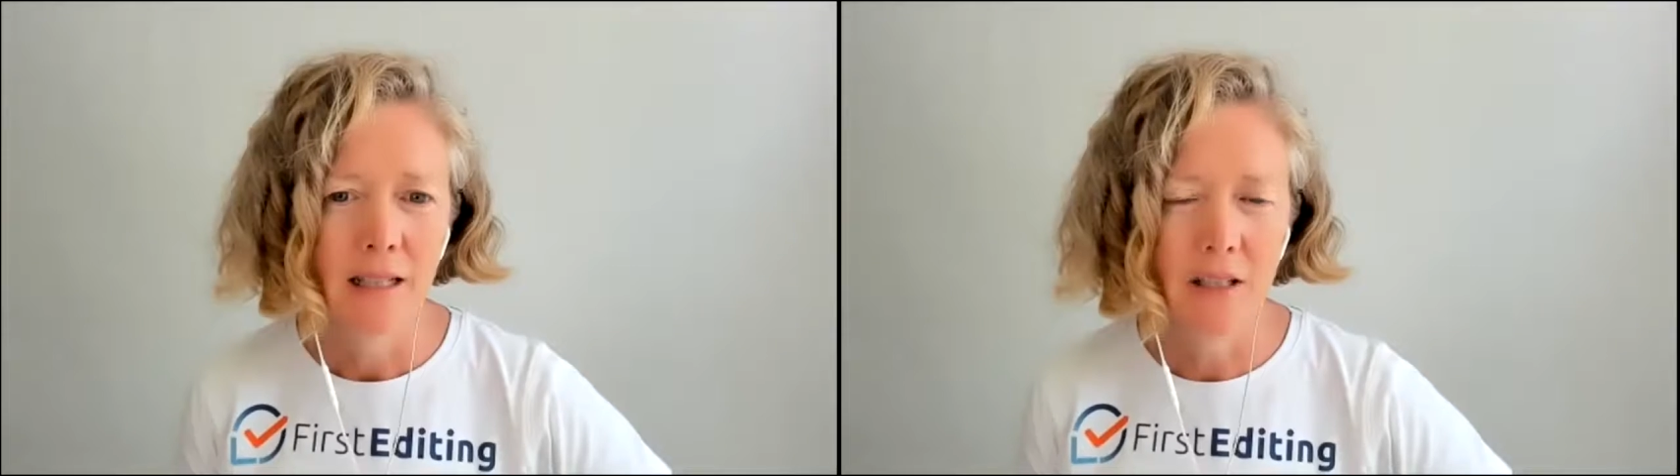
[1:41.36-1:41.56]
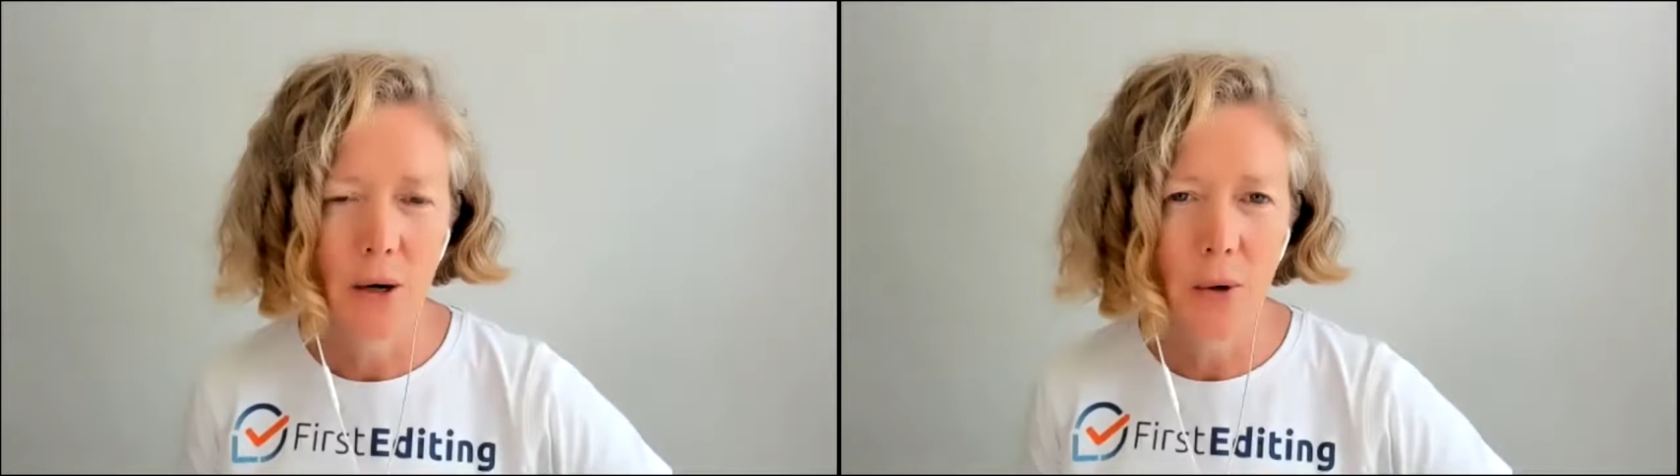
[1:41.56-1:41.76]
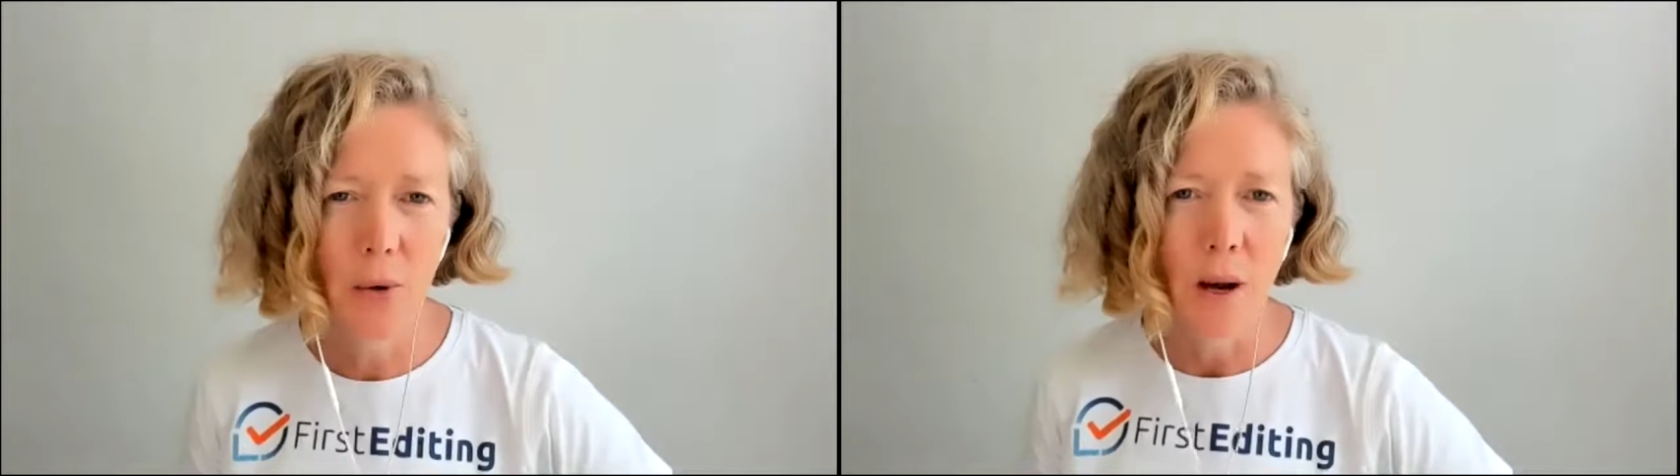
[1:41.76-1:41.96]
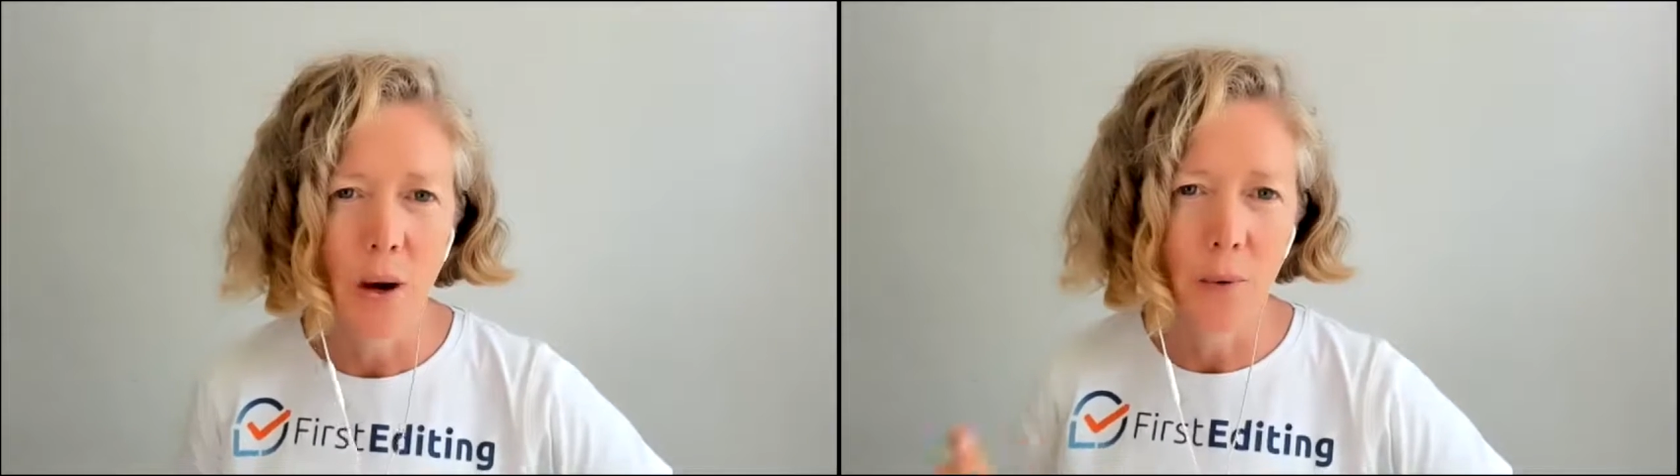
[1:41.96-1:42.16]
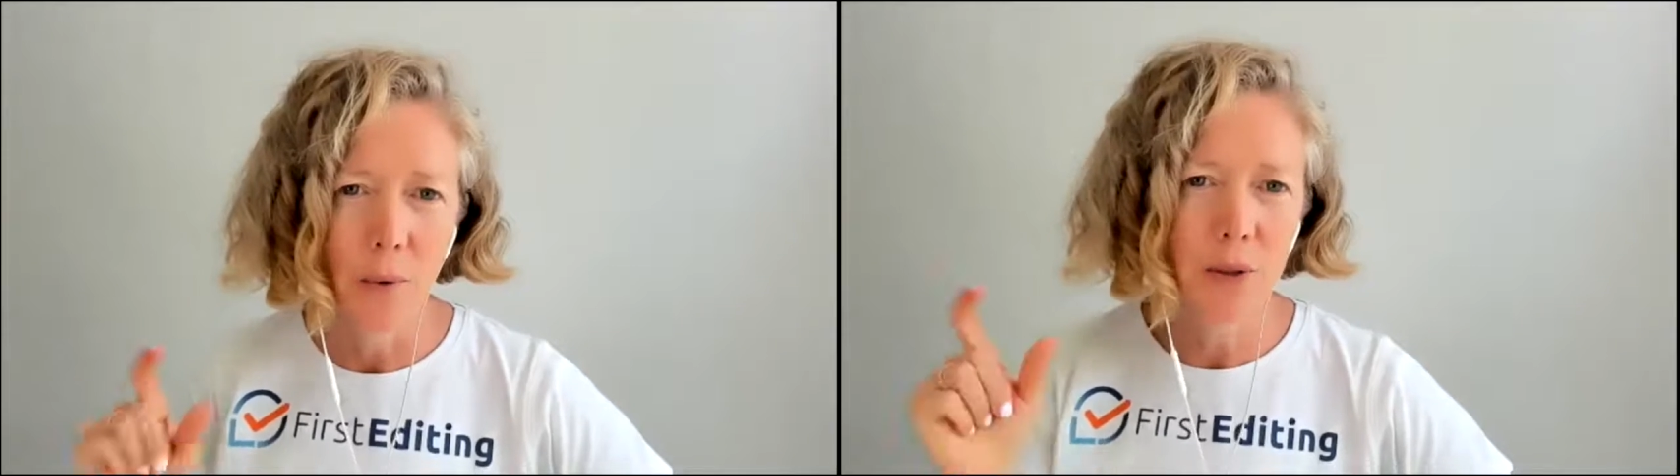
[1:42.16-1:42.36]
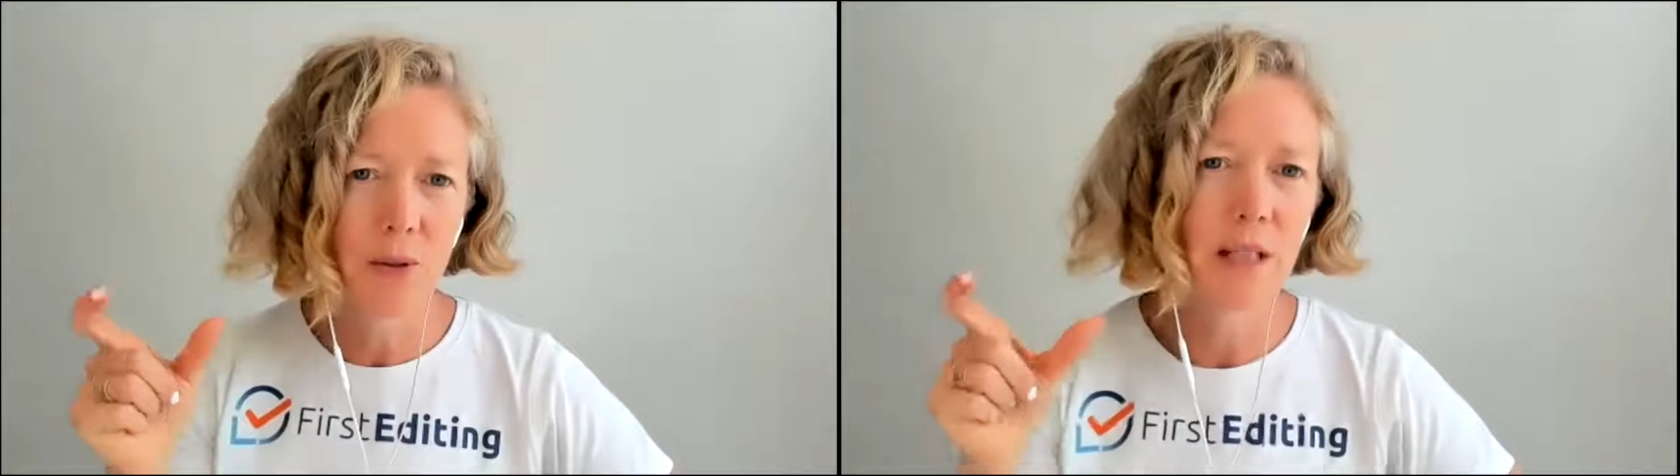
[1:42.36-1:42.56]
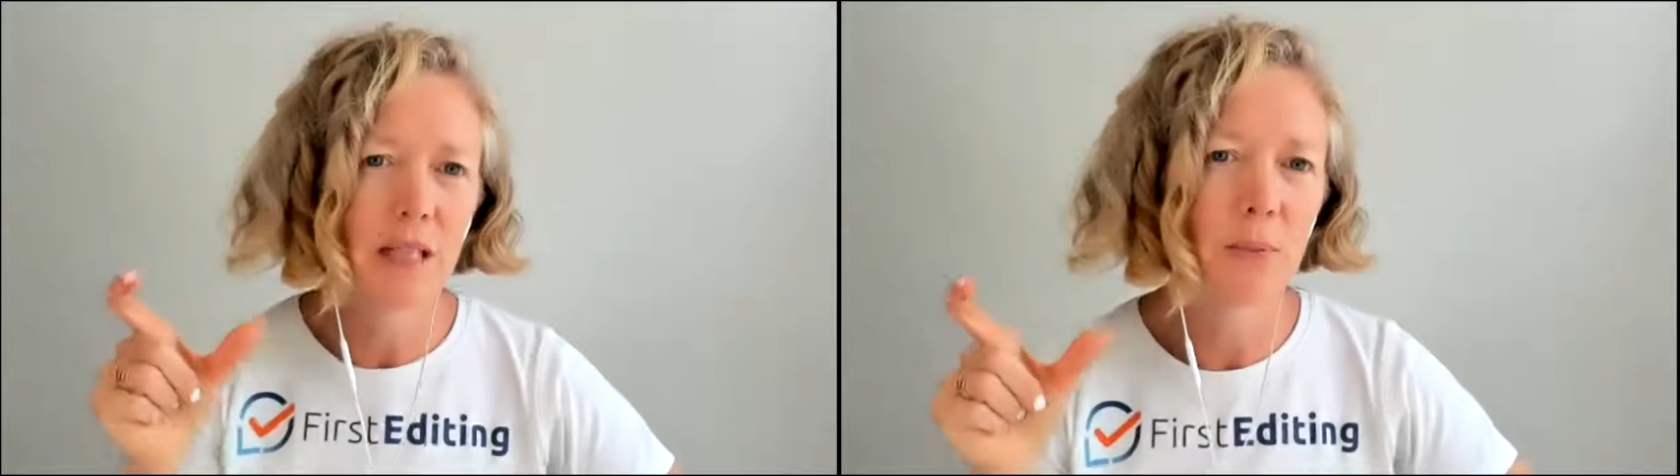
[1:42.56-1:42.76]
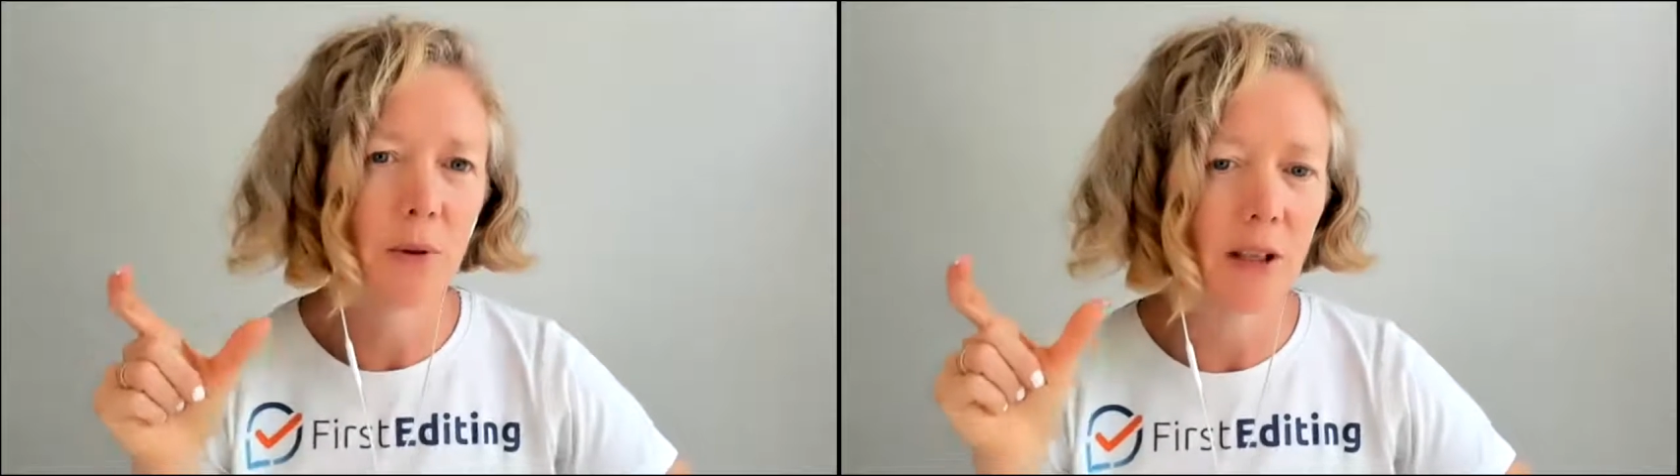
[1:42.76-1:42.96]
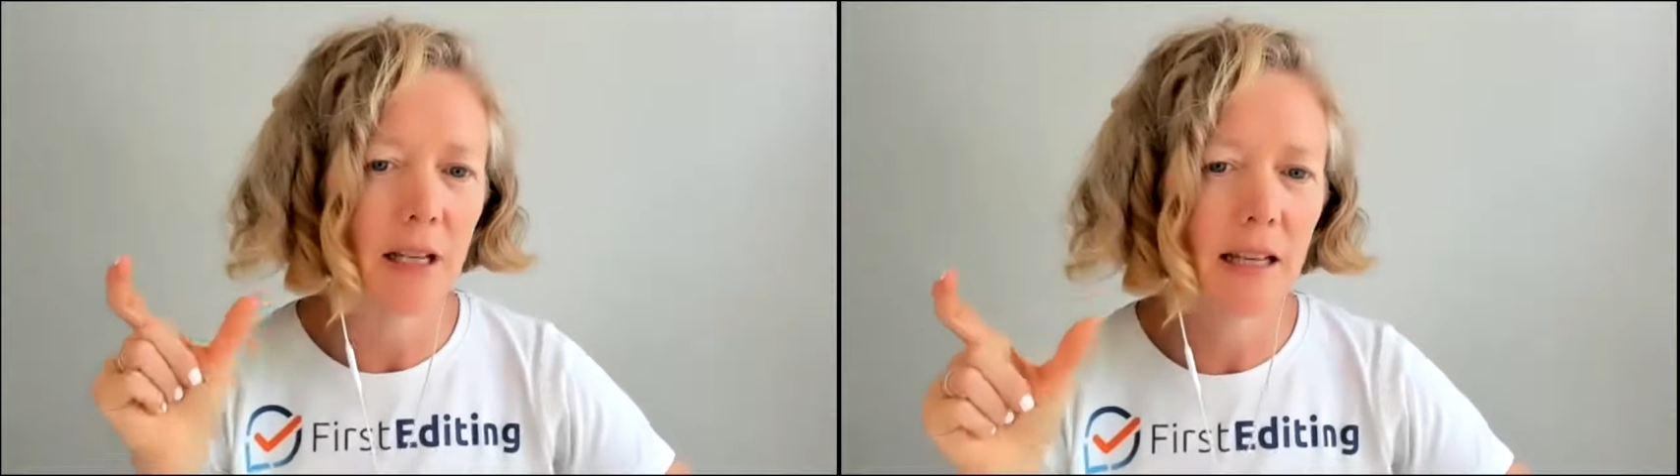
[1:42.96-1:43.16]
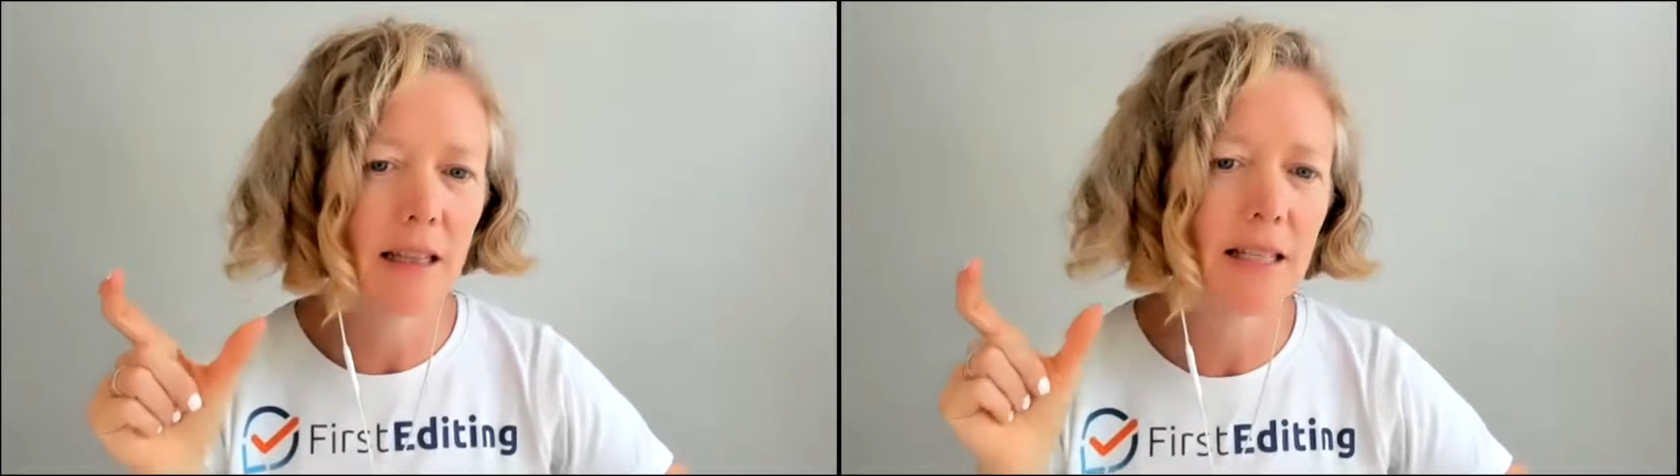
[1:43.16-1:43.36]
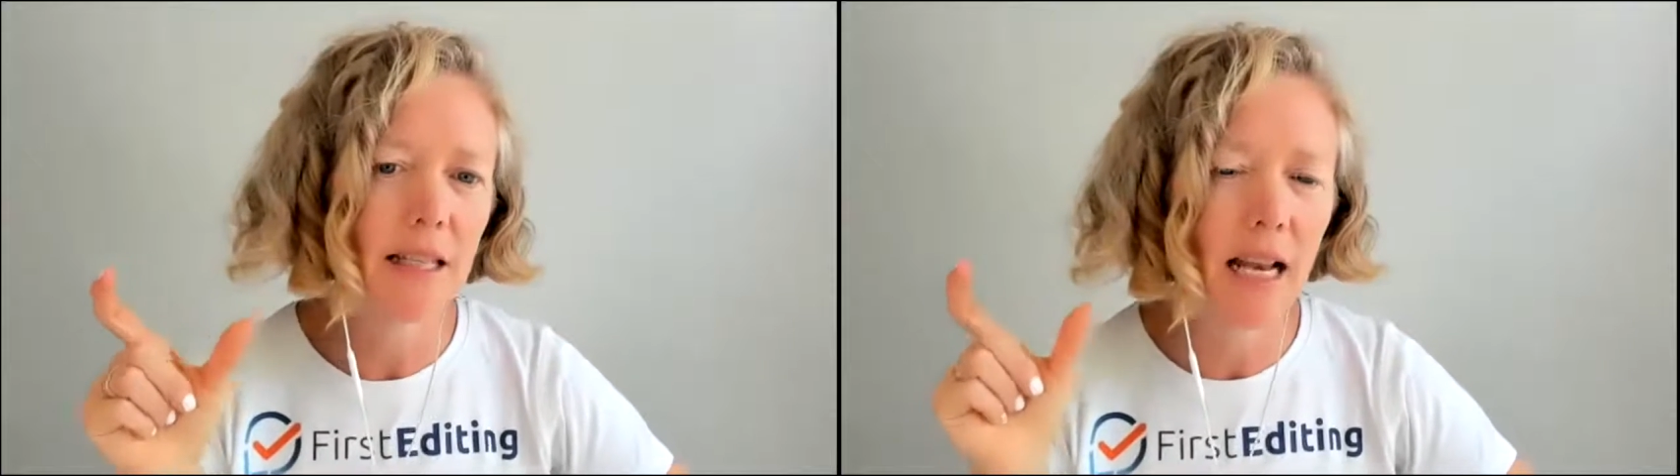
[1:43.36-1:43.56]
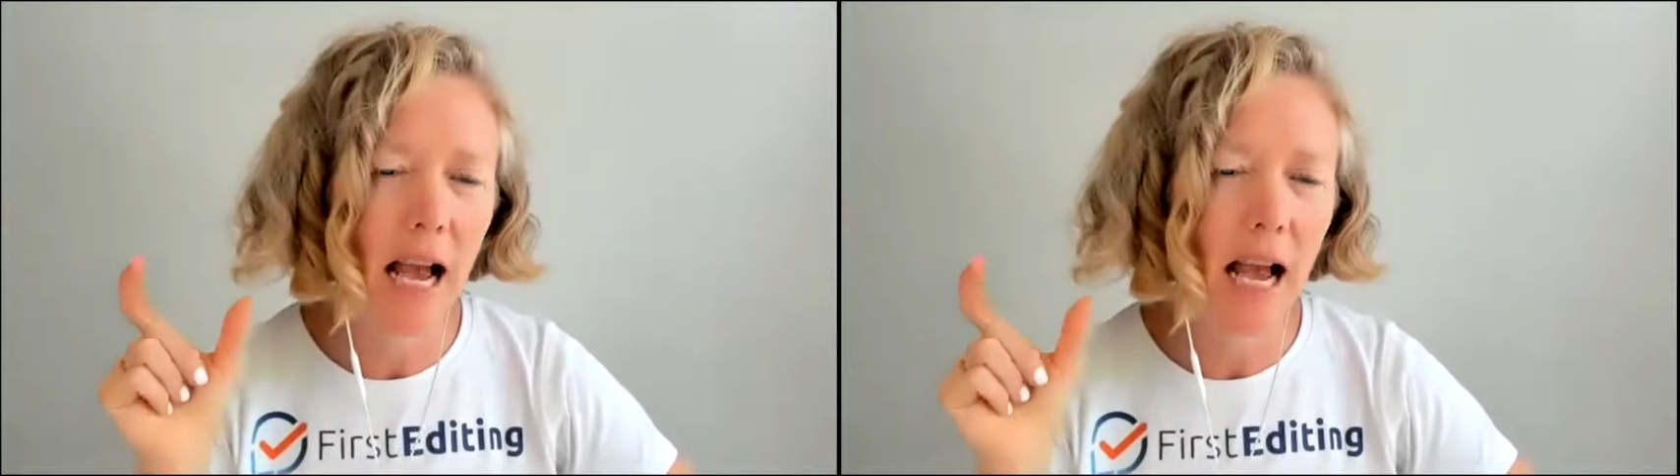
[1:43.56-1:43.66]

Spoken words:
So when we're doing this, we're looking at the scene.